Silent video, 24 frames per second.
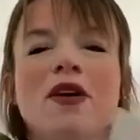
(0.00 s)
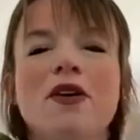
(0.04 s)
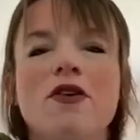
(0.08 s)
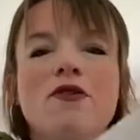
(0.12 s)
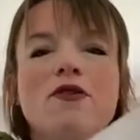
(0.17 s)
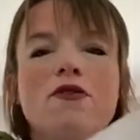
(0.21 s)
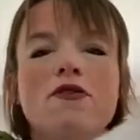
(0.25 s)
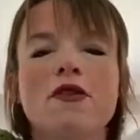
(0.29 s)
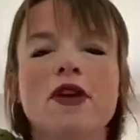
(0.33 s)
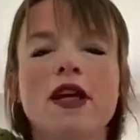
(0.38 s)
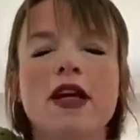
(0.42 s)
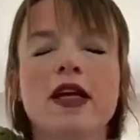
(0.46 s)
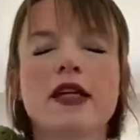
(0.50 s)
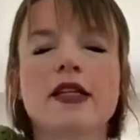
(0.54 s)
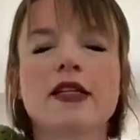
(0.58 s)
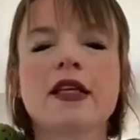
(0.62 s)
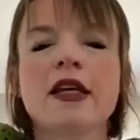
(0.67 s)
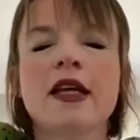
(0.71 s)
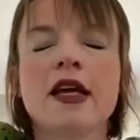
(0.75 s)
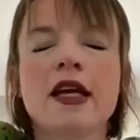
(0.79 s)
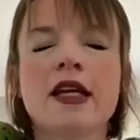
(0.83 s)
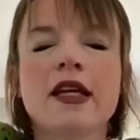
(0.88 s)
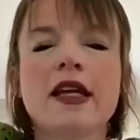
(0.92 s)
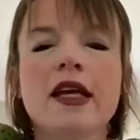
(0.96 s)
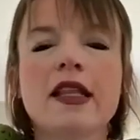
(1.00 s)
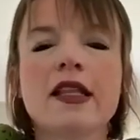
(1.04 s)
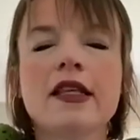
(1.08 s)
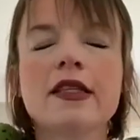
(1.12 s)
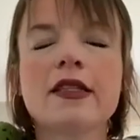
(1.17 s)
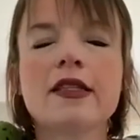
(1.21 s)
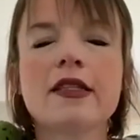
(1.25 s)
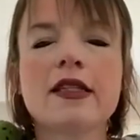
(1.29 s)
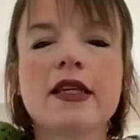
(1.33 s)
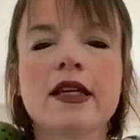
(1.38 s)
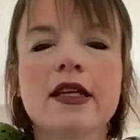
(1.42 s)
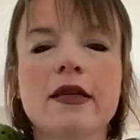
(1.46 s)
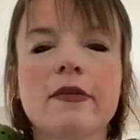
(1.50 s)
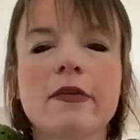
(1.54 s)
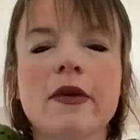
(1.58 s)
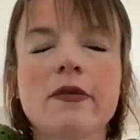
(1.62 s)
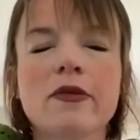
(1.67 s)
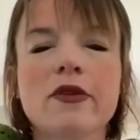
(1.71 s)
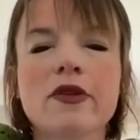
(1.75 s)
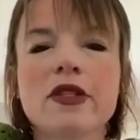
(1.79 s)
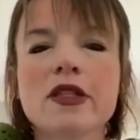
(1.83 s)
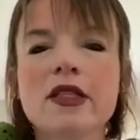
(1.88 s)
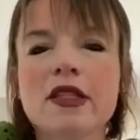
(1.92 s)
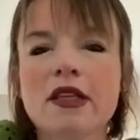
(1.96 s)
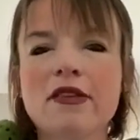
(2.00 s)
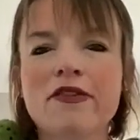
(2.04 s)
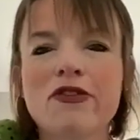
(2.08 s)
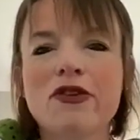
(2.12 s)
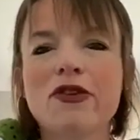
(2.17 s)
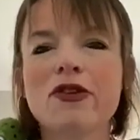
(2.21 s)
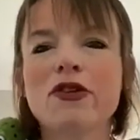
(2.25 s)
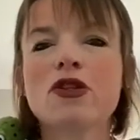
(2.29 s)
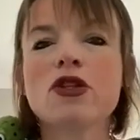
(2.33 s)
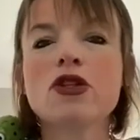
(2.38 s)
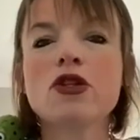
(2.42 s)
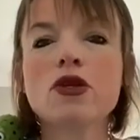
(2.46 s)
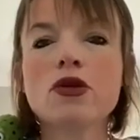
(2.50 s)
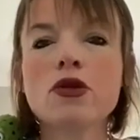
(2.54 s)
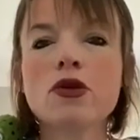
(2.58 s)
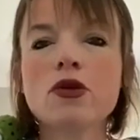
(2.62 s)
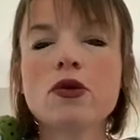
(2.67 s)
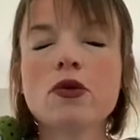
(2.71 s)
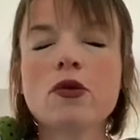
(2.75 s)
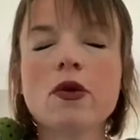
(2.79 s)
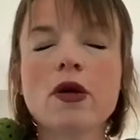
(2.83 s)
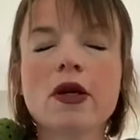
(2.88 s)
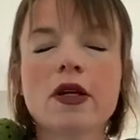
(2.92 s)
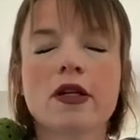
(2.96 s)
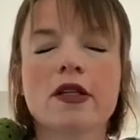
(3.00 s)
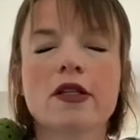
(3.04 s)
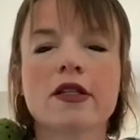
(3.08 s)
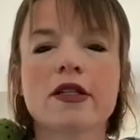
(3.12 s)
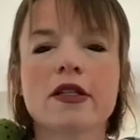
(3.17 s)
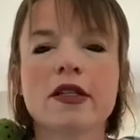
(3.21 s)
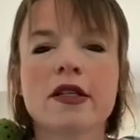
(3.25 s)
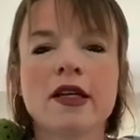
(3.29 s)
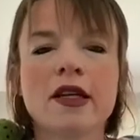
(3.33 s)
Right, now this time I'm going to give you a new word